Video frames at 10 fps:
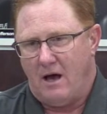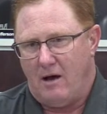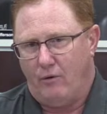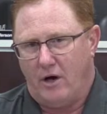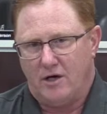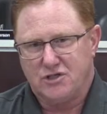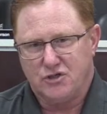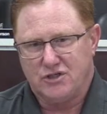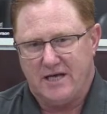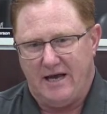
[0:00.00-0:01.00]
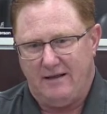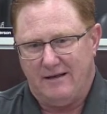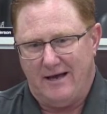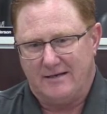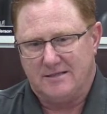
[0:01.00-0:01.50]
I want to also say
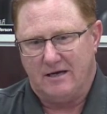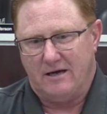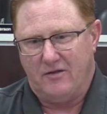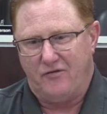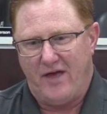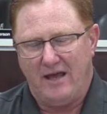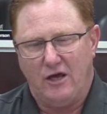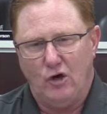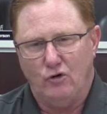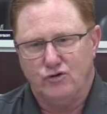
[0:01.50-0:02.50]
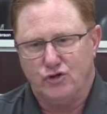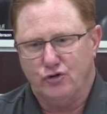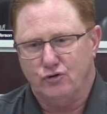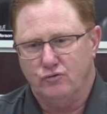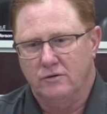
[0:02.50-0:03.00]
that thank you
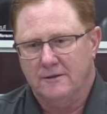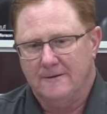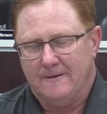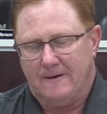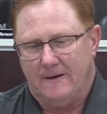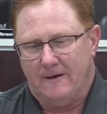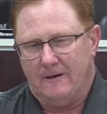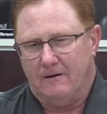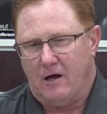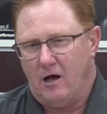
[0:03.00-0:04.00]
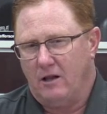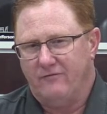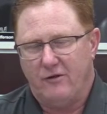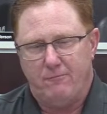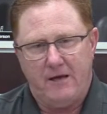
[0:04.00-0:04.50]
to all
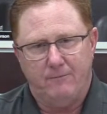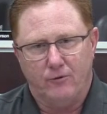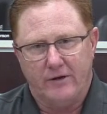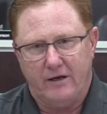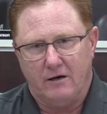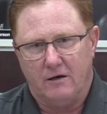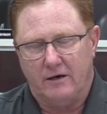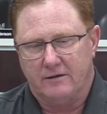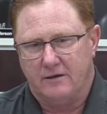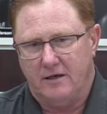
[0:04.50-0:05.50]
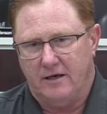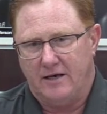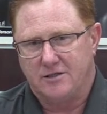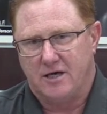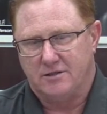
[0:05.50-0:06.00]
of the people here at the
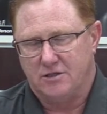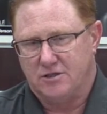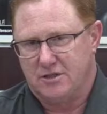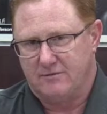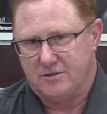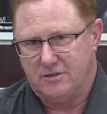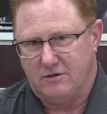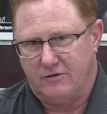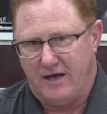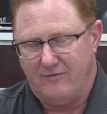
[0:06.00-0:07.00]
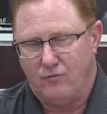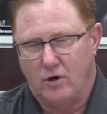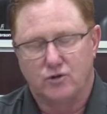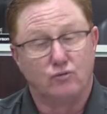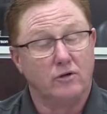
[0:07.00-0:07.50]
Education Service Center. They've
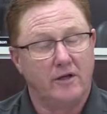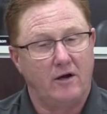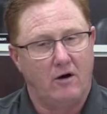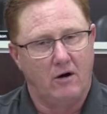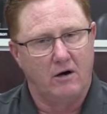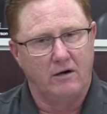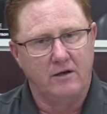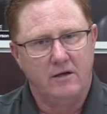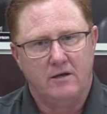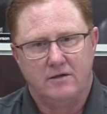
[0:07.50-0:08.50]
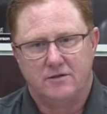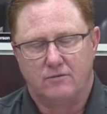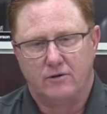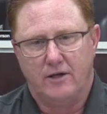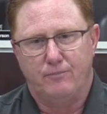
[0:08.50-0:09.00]
worked really hard to
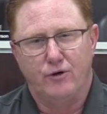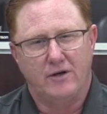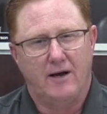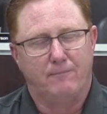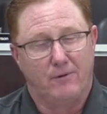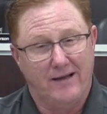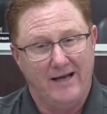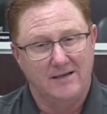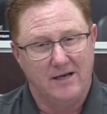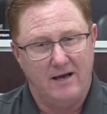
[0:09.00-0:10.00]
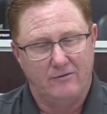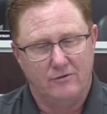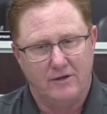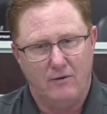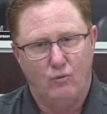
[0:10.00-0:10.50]
really put a plan
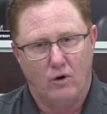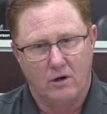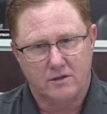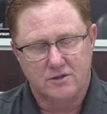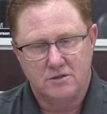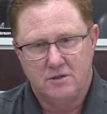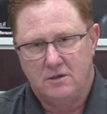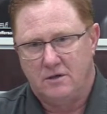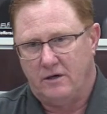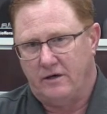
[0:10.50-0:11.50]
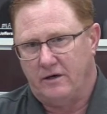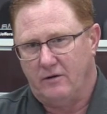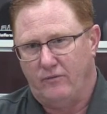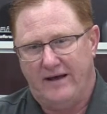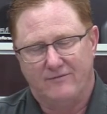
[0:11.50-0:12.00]
together that works.
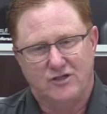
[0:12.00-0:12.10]
We have